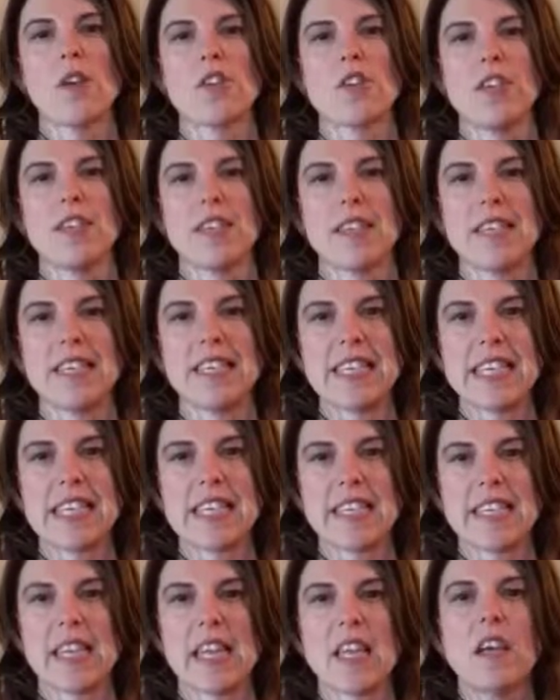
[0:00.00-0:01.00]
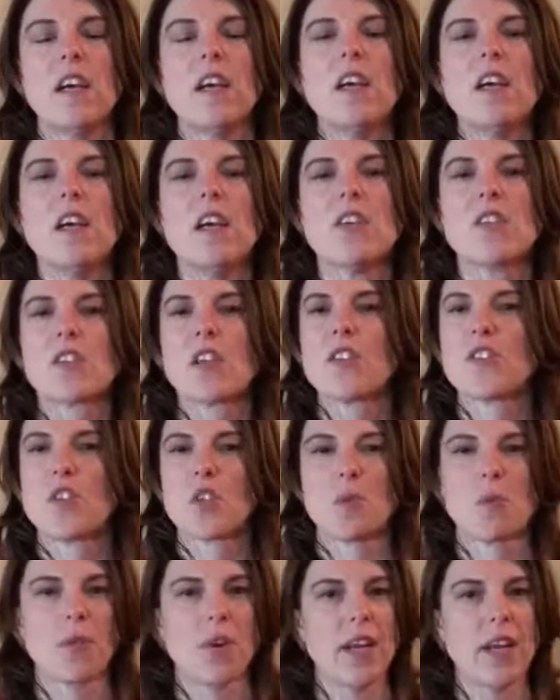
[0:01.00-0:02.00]
Washington, D.C. So let's
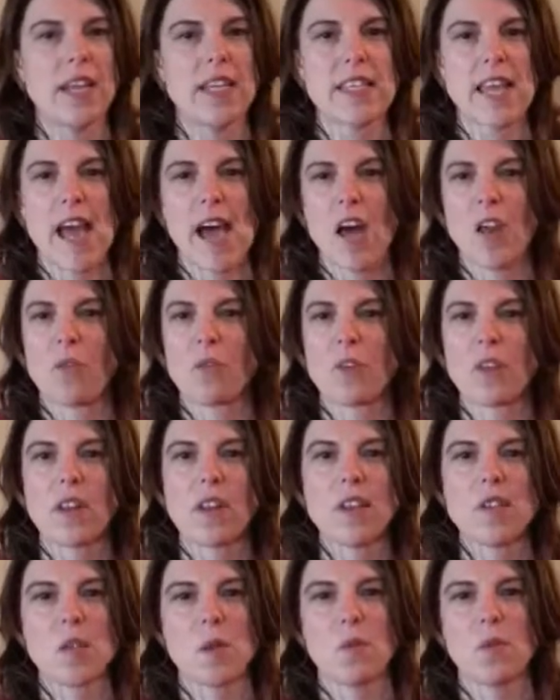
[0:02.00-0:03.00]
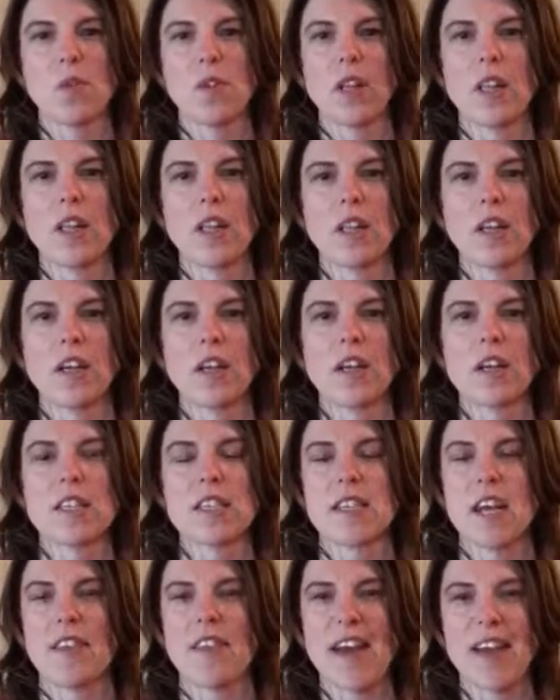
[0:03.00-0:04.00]
just break it down really simple and clear.
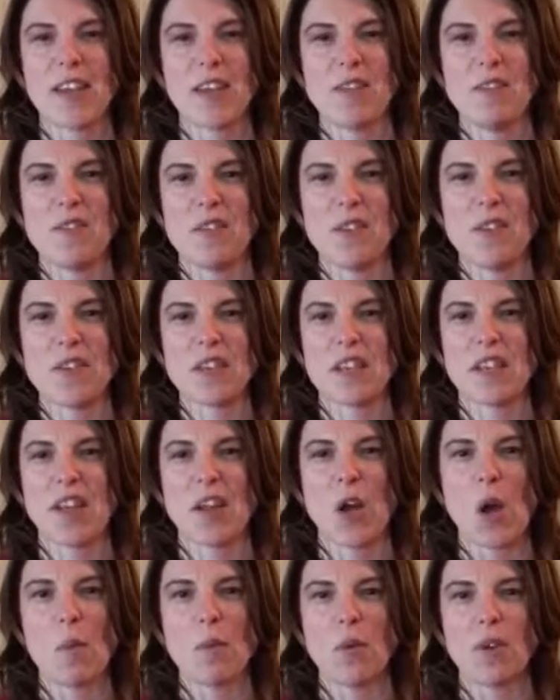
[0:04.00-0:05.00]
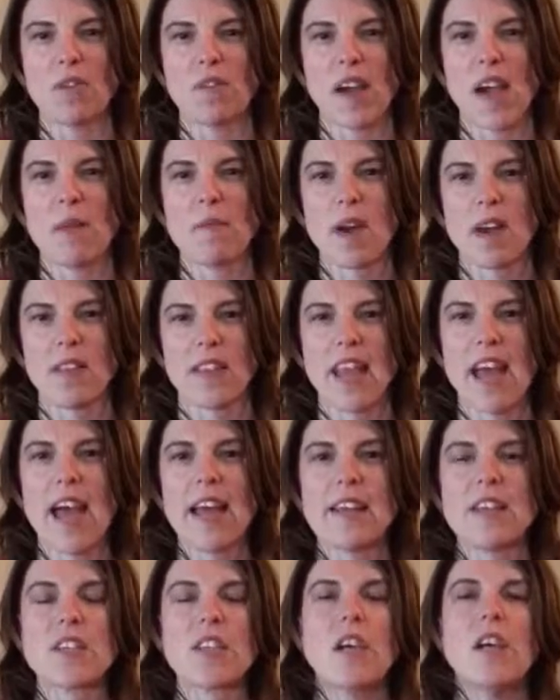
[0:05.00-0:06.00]
It's not that confusing, I hope you'll find by the
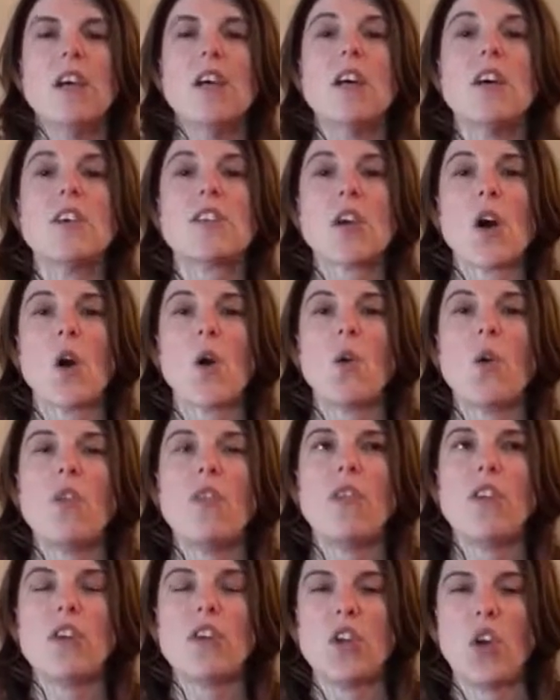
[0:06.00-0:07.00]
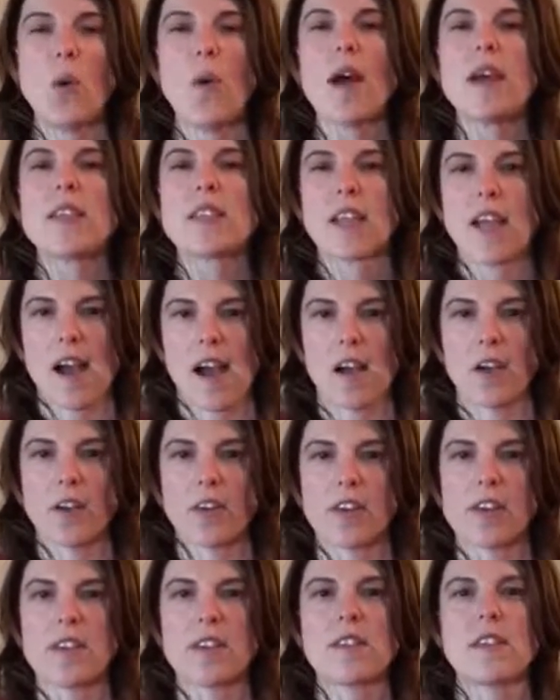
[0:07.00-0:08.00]
end. So the U.S.
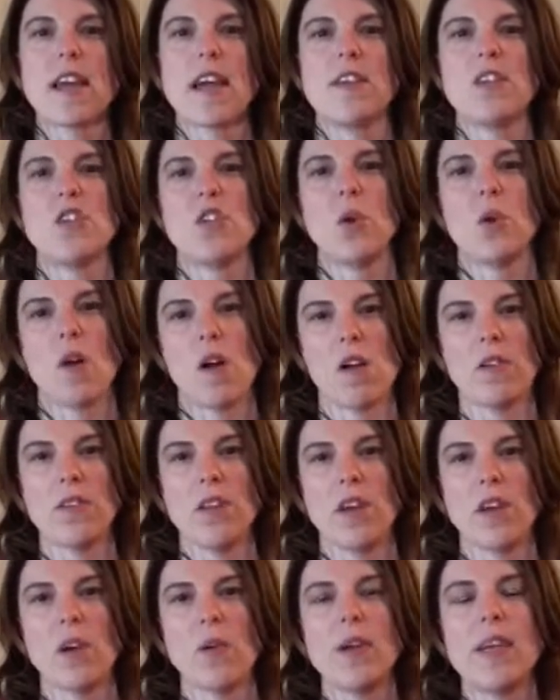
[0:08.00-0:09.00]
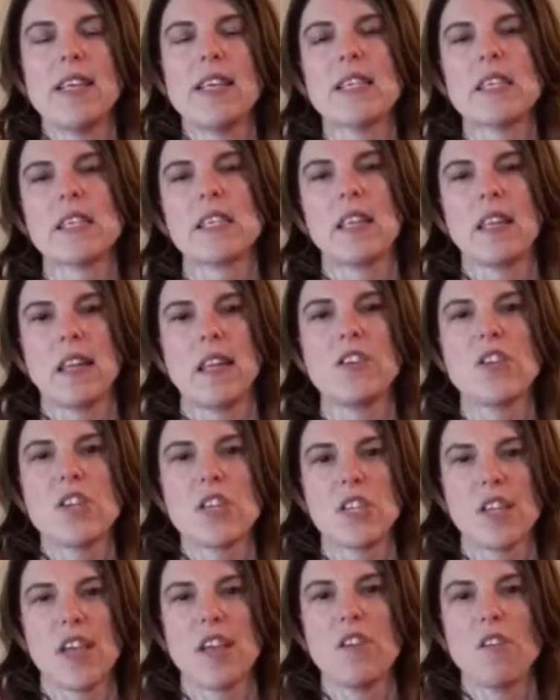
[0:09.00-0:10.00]
Congress, as you all know, is the
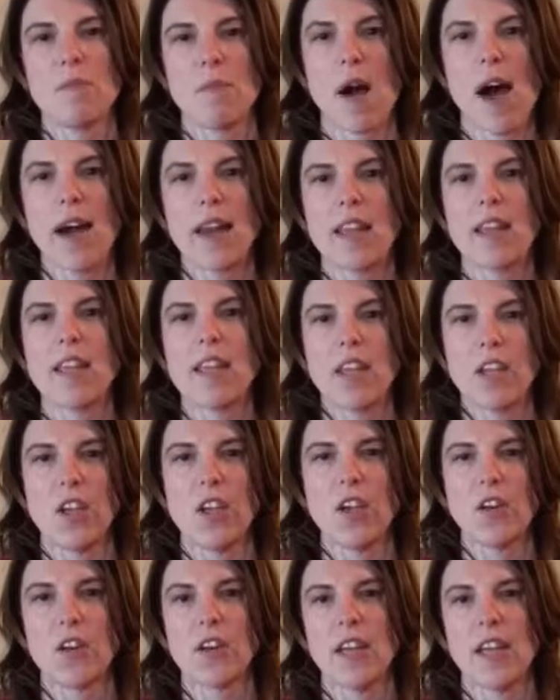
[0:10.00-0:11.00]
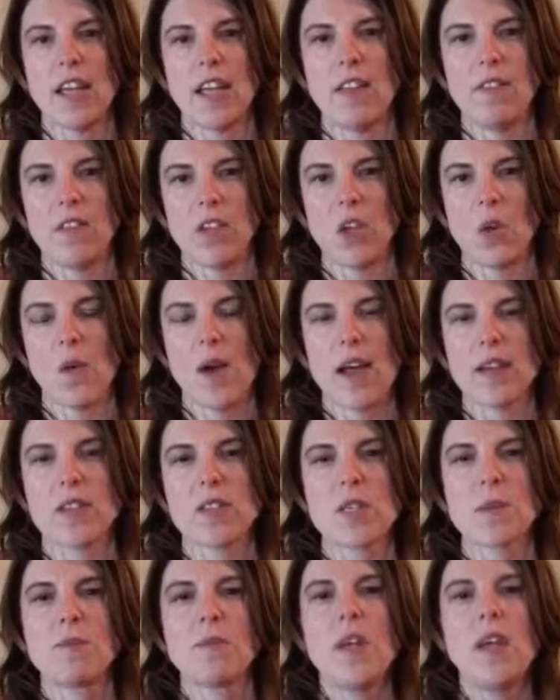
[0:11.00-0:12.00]
legislative body here in the
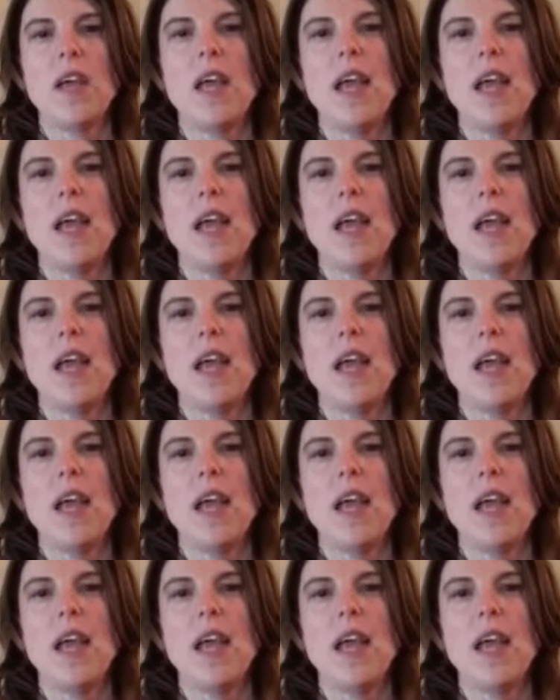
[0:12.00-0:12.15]
U.S.